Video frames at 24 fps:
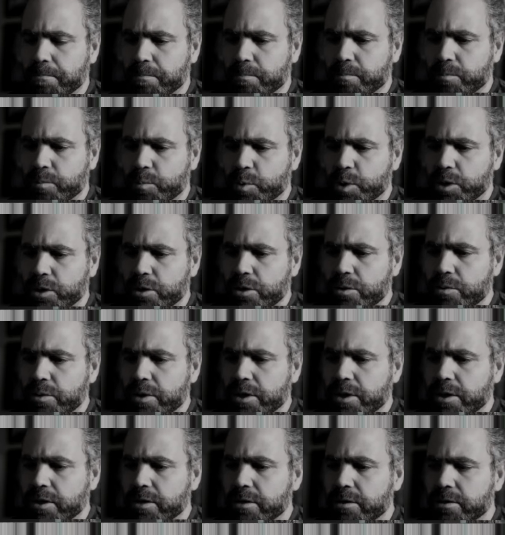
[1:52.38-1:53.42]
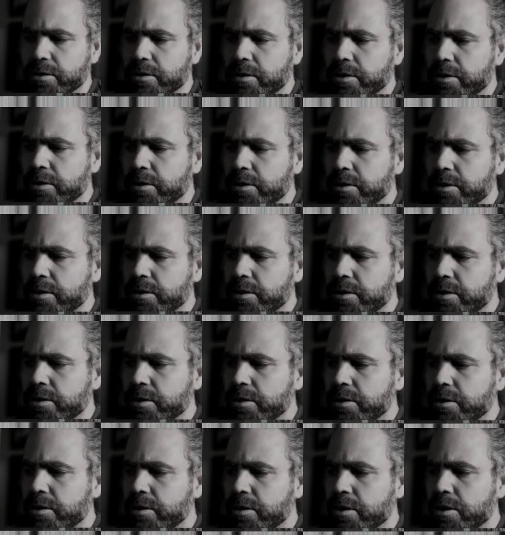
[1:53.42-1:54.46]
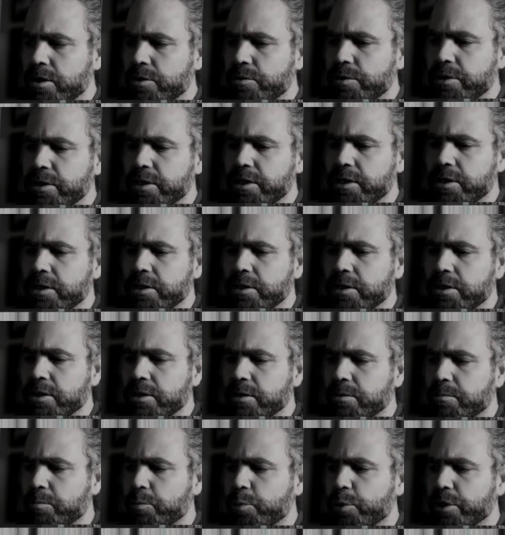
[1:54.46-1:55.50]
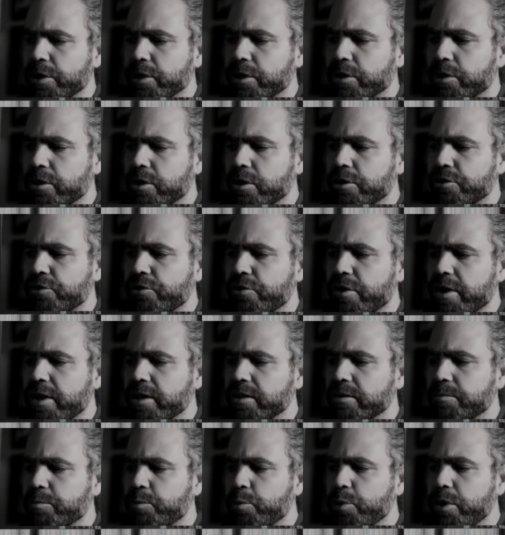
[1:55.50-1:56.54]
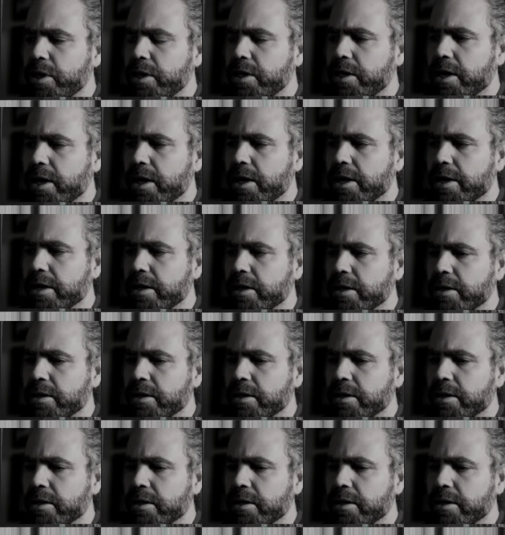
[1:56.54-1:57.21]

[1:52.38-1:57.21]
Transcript: we'll go and already bring the contrast pretty high